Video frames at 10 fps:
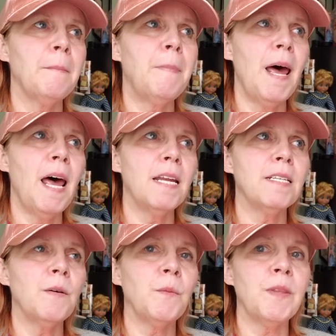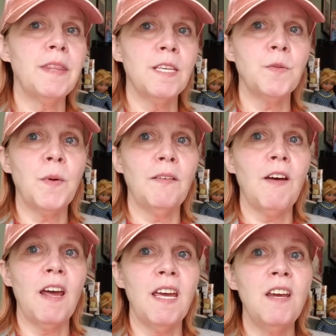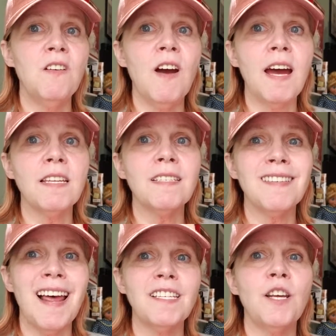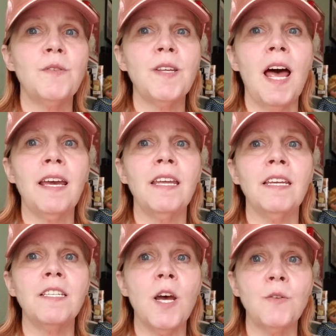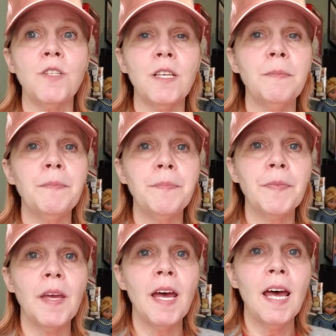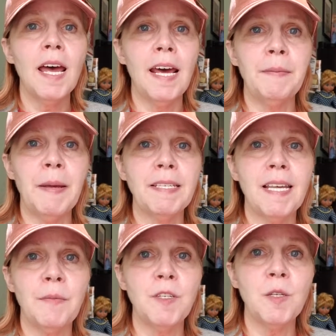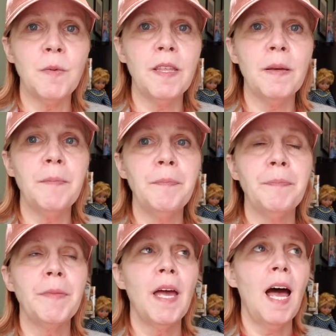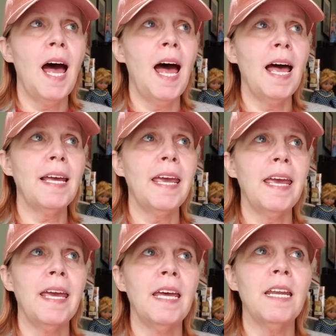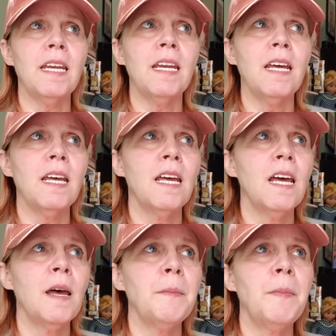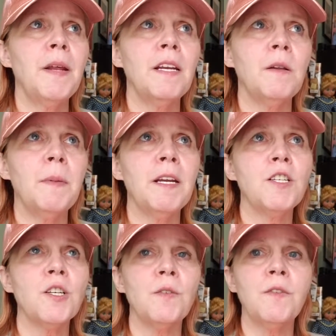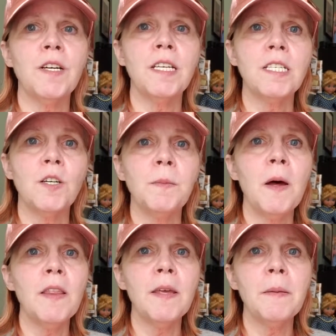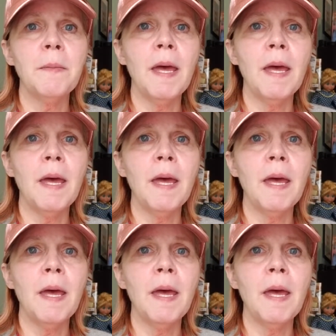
But with this, what I've got here, I can slice those. I can toast them and make sandwiches with them. I can put a little bit of sugar-free syrup on them